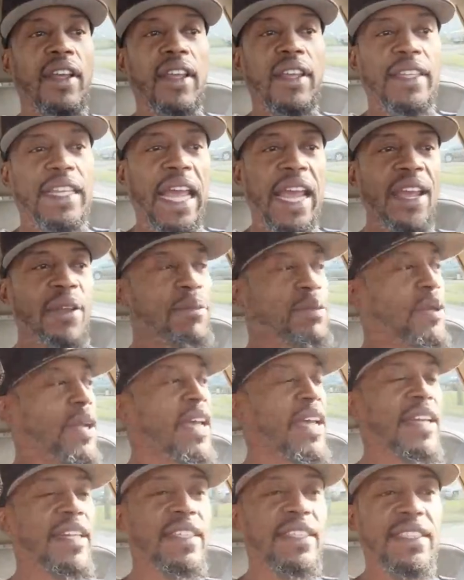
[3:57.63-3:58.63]
game
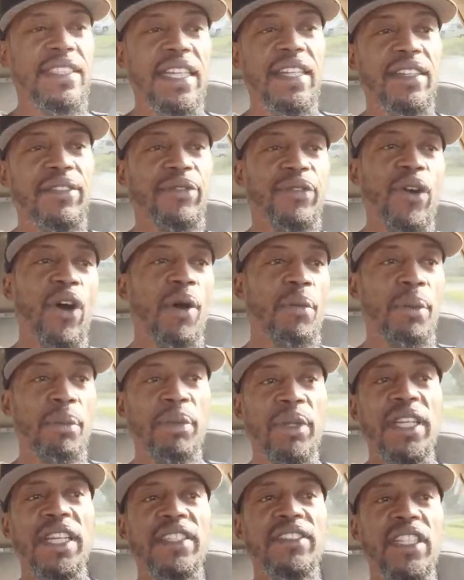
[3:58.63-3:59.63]
plan is that Foreman
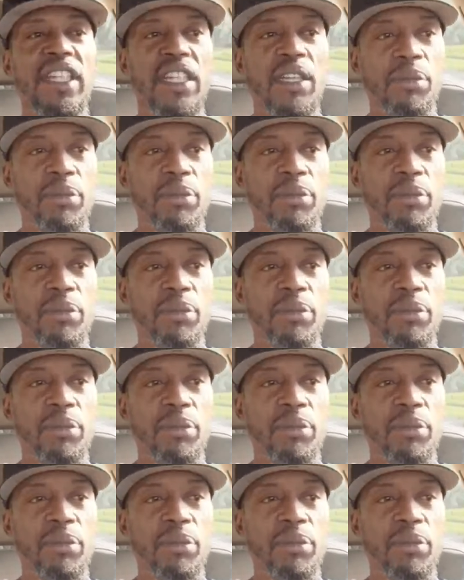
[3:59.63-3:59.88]
believes he can